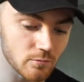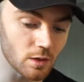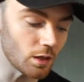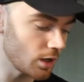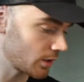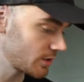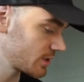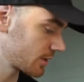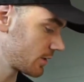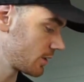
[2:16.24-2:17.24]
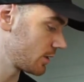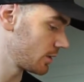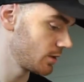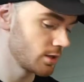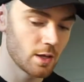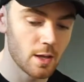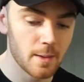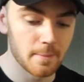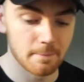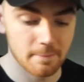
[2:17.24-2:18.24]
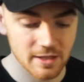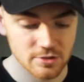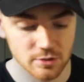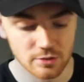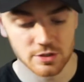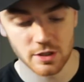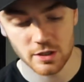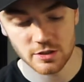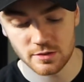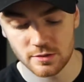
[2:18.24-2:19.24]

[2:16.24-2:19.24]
I'm going to stick the battery on charge.